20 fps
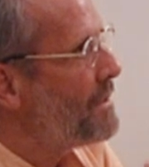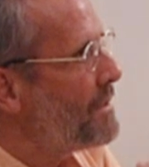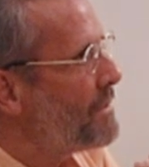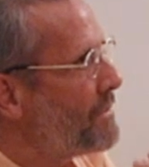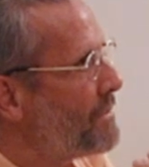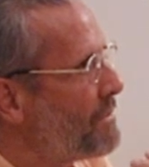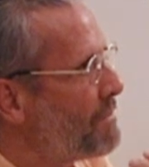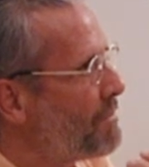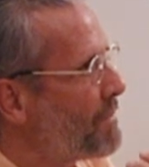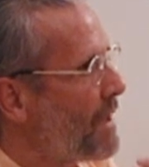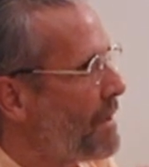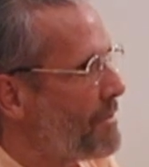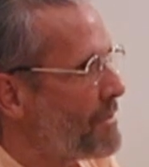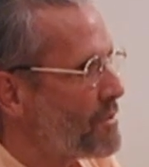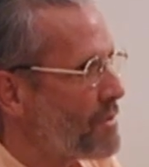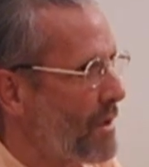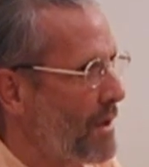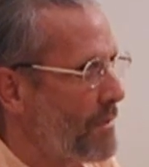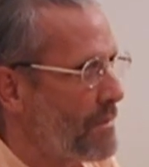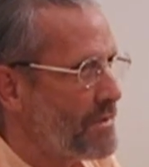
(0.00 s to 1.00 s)
This
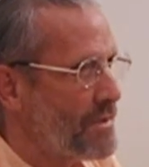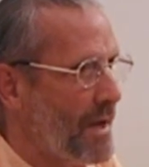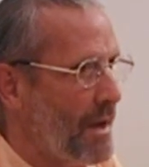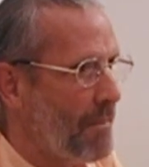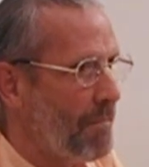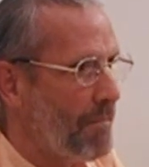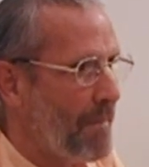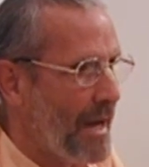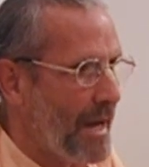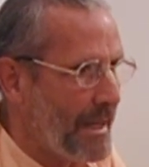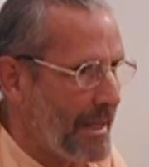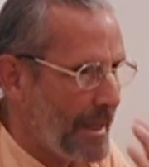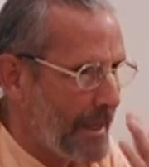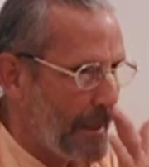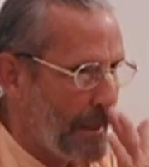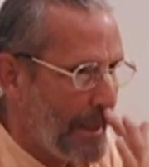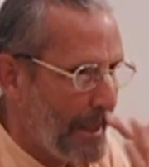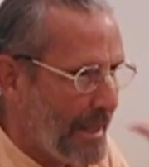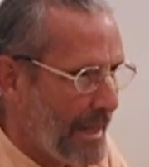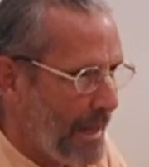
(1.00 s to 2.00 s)
brahmachari was out
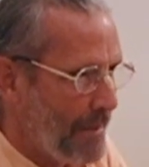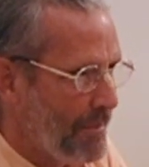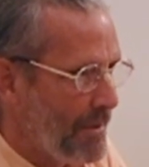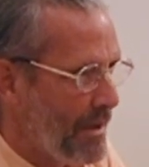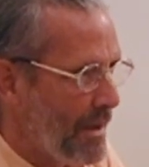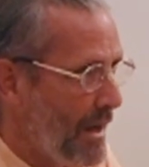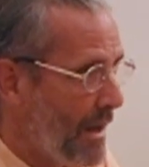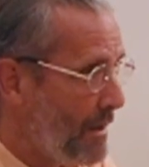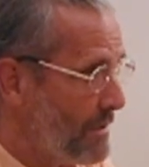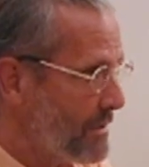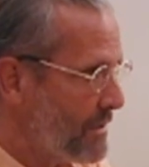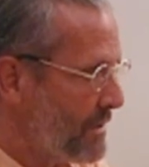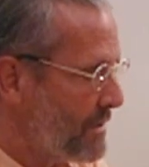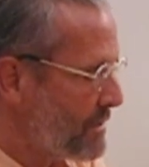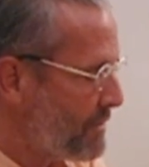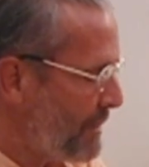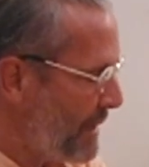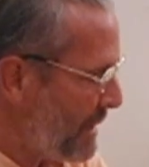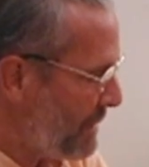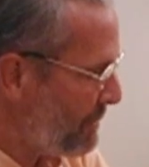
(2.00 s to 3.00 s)
begging. He came to the house of
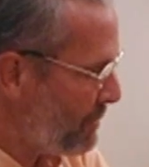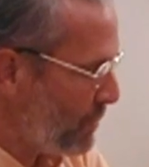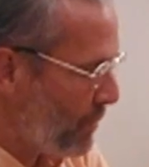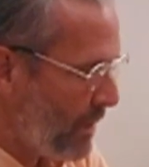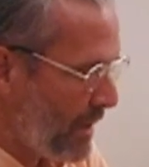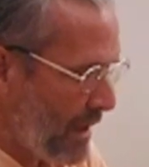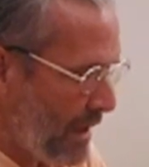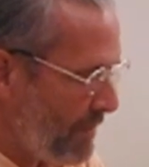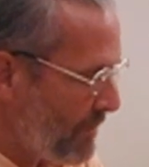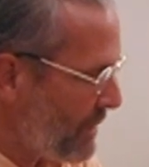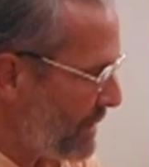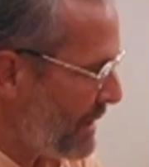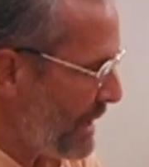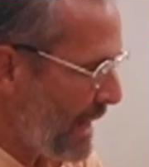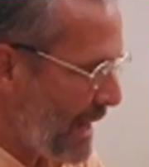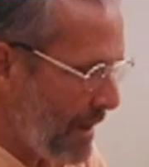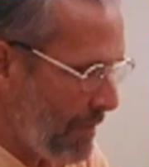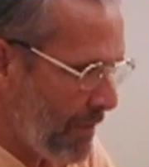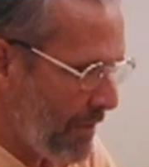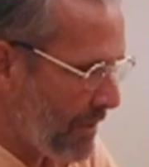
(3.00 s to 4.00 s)
this man. Whatever had
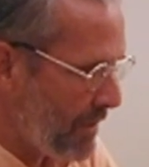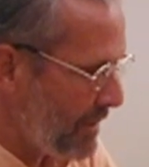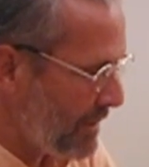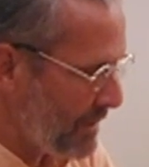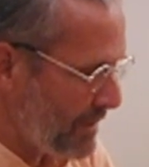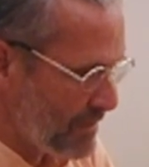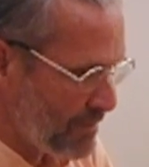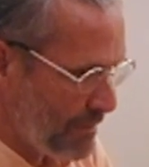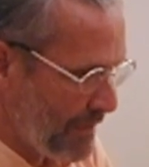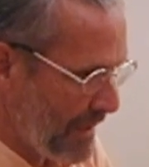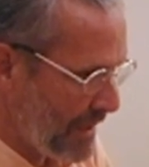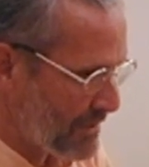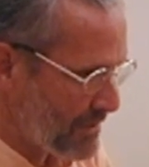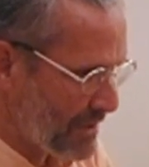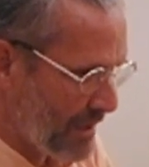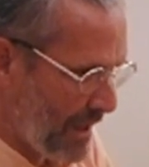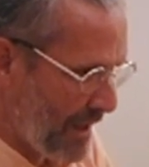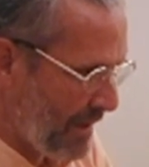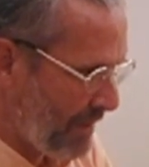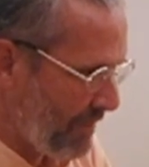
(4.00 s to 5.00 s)
happened in this
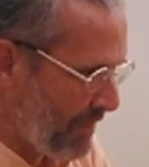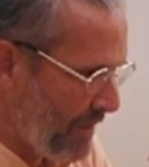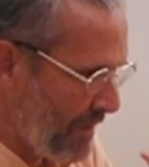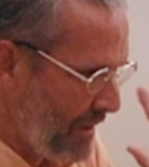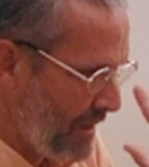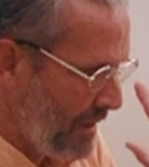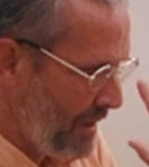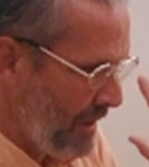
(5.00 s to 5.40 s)
man's life,